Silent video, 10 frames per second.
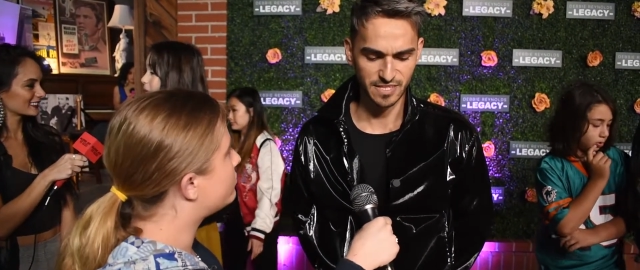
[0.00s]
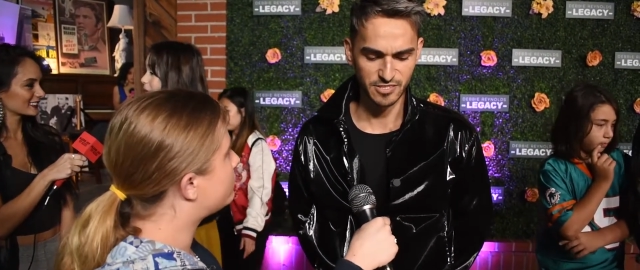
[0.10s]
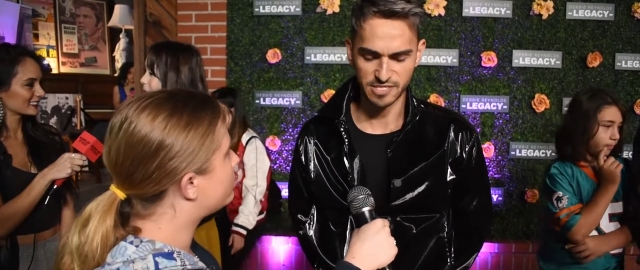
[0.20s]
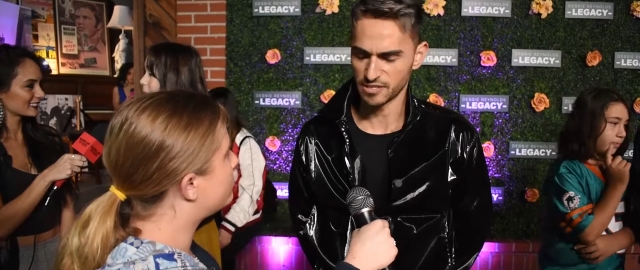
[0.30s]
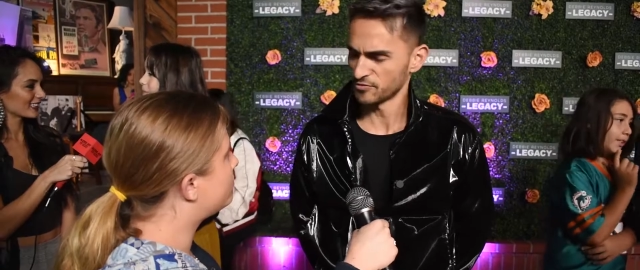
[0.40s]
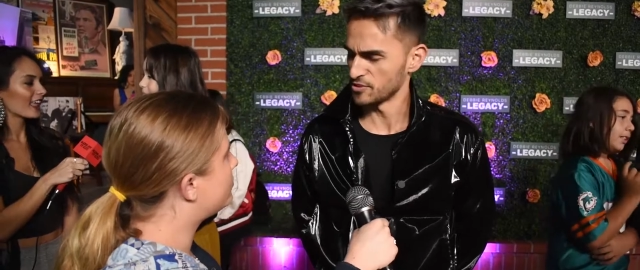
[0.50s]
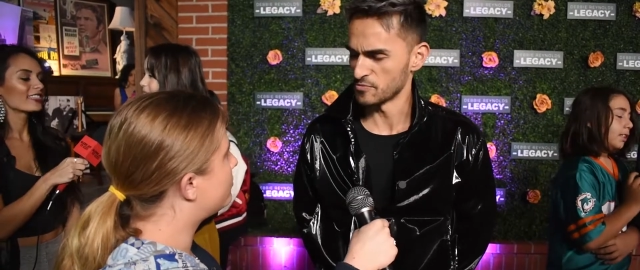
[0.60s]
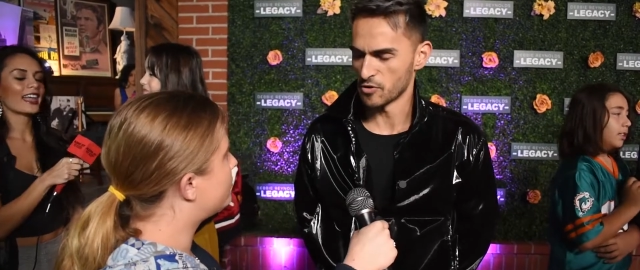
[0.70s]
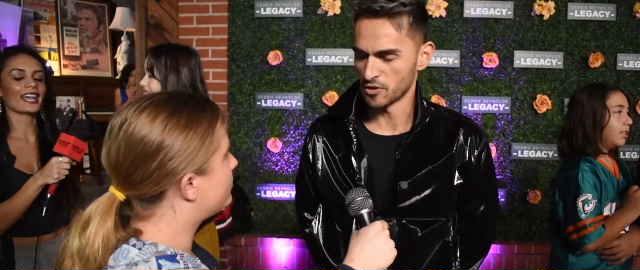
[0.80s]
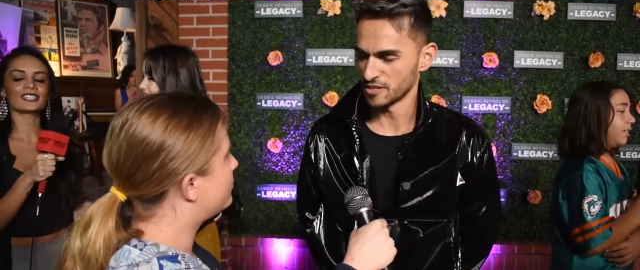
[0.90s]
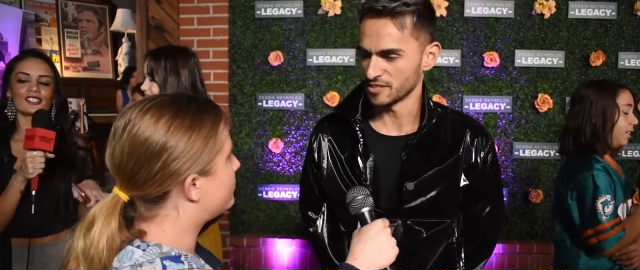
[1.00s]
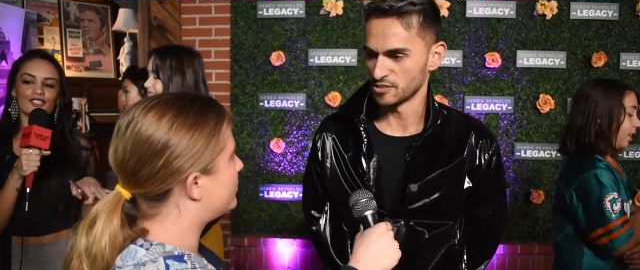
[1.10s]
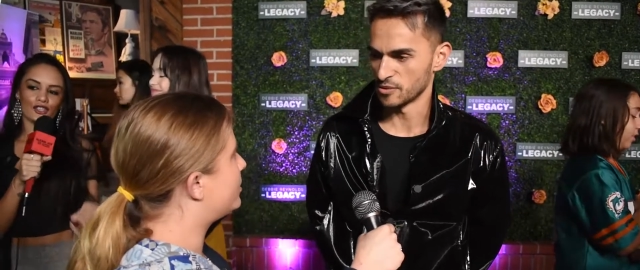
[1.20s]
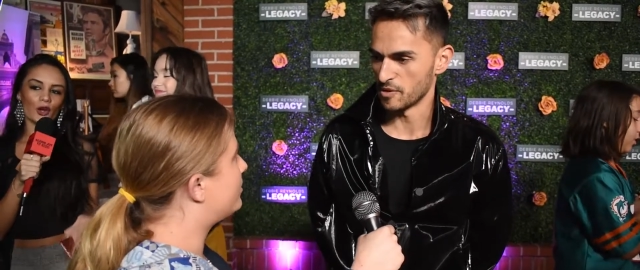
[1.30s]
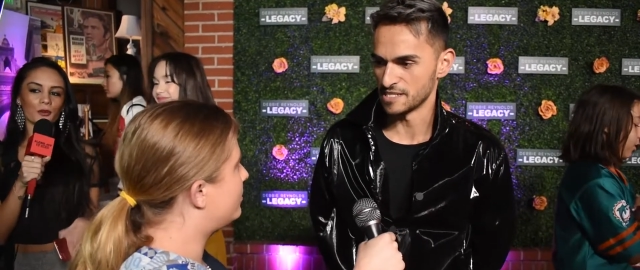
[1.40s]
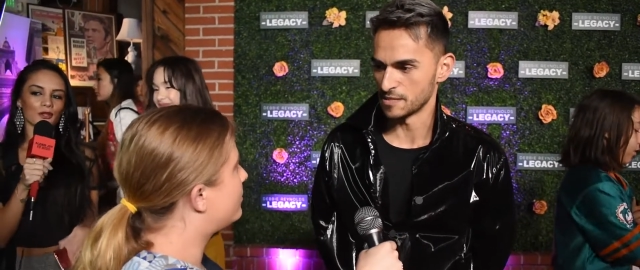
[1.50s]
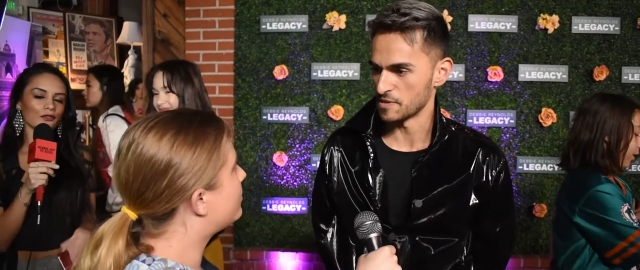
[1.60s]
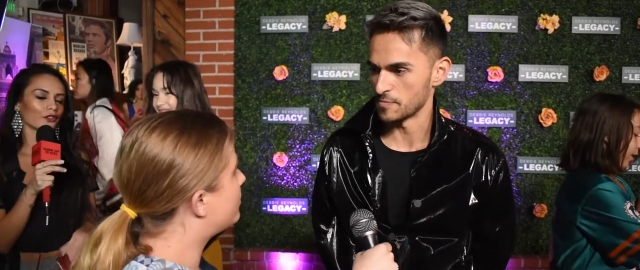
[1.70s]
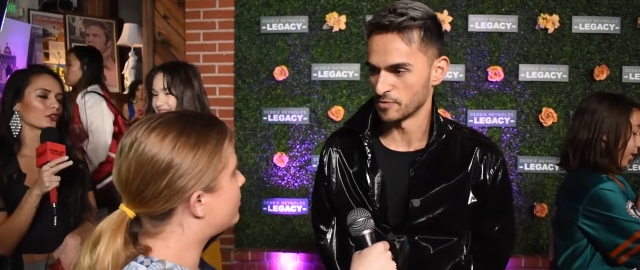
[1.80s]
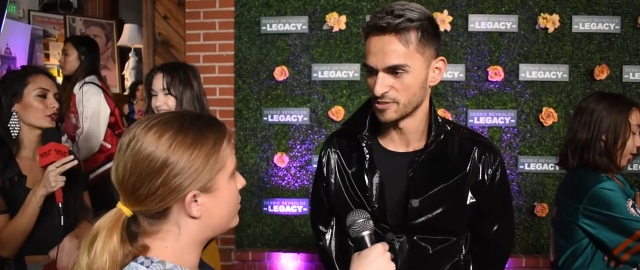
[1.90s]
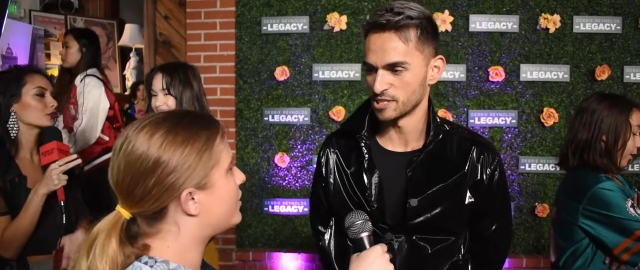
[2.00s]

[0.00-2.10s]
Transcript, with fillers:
Speaker 1: just a few more, you know, amazing people.